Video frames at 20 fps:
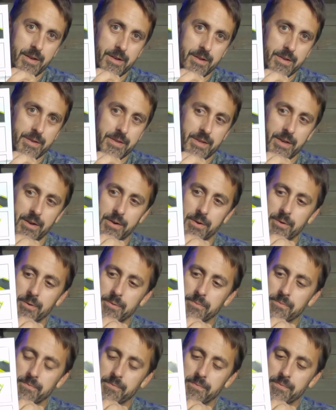
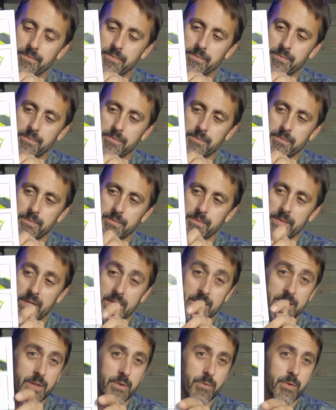So
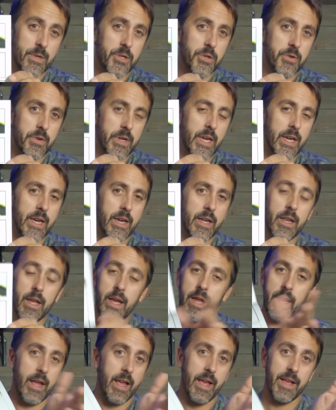this is what you get,
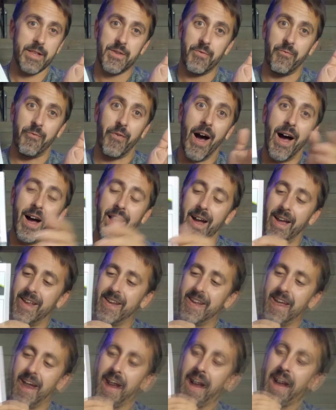and it's fine.
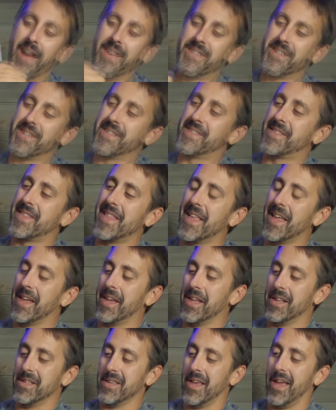I just think
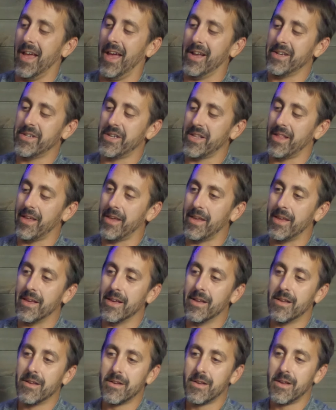it's actually,
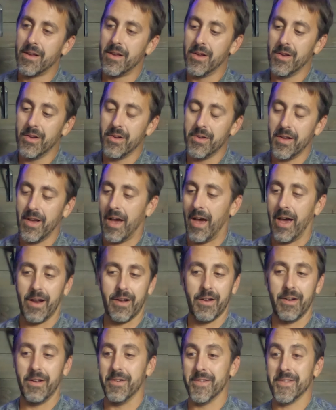I
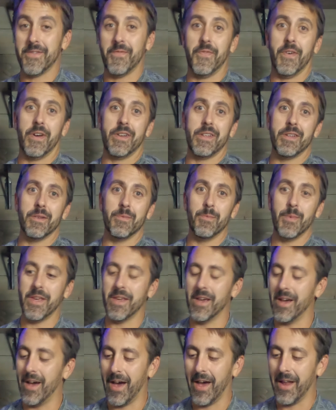don't know, it's funny to
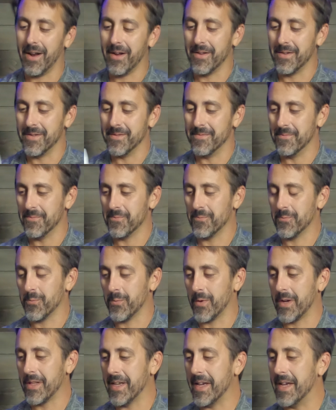me. I don't
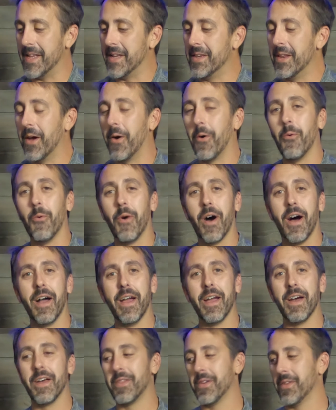really know
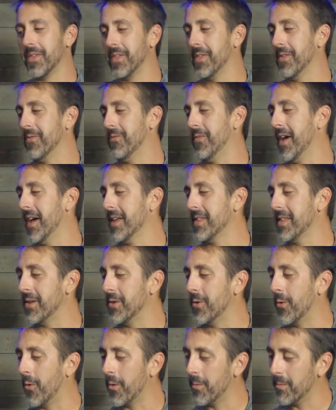why, other than the fact that
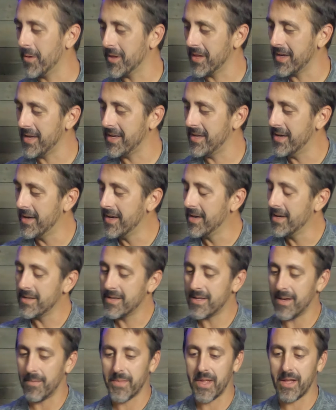normally
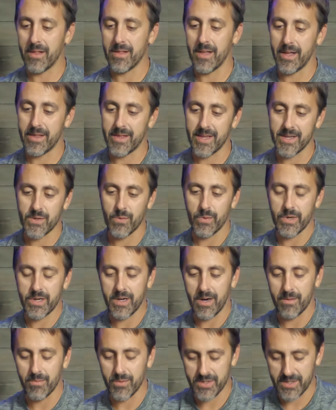something like this would
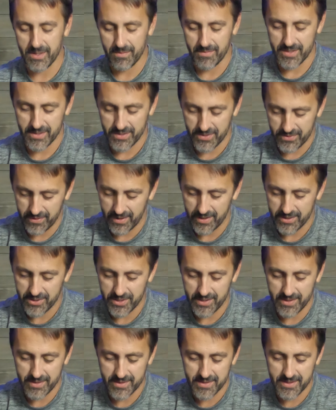come with some
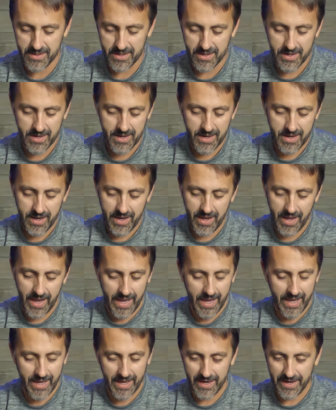instructions
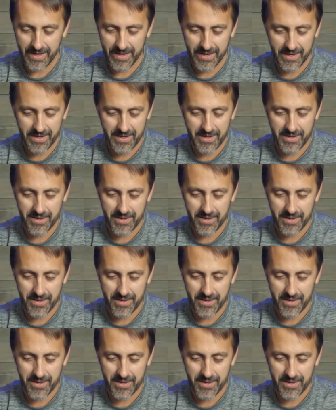and